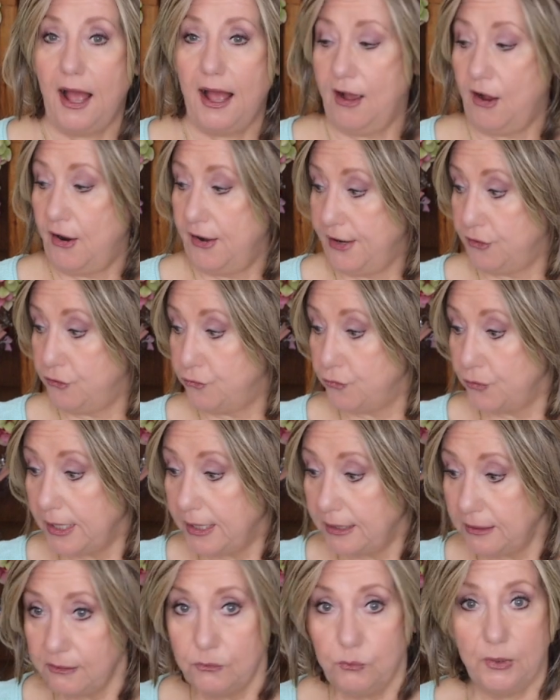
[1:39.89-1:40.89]
on a
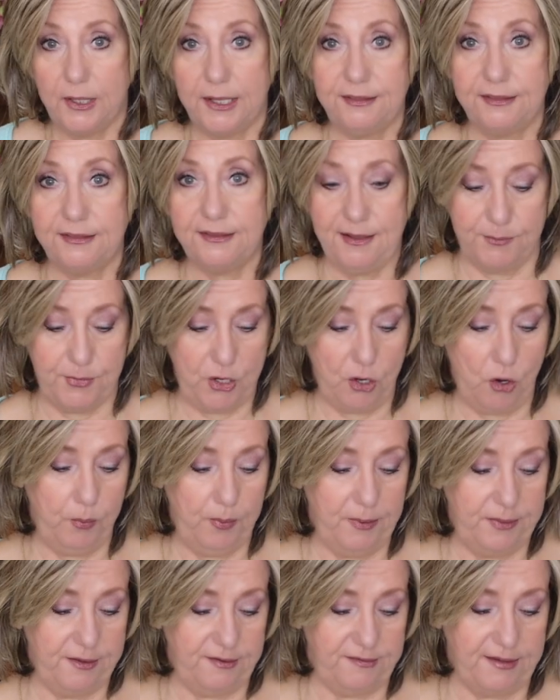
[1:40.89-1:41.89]
grill with. I'm going to
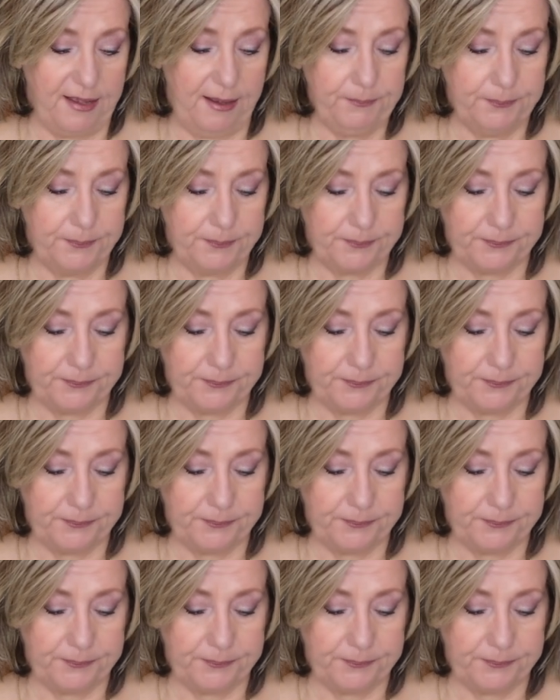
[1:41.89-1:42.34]
open this up.